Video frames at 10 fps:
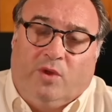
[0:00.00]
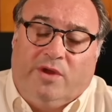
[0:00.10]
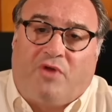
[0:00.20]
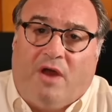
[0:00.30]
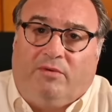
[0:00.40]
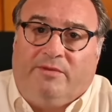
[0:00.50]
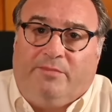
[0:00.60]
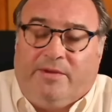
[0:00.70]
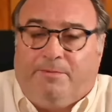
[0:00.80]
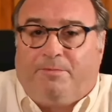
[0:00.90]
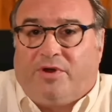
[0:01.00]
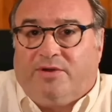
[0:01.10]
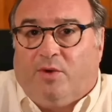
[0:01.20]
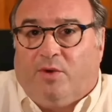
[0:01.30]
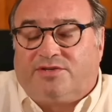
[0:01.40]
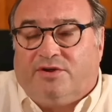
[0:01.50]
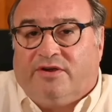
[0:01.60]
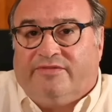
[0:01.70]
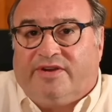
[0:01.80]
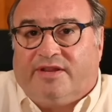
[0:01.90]
we'd probably be pretty well
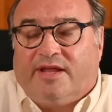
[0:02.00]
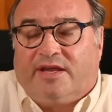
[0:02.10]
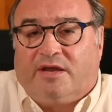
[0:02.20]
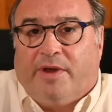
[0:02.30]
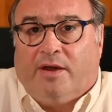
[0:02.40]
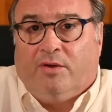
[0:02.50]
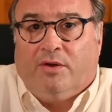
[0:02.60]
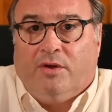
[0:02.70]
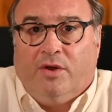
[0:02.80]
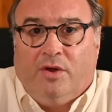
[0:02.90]
served to think about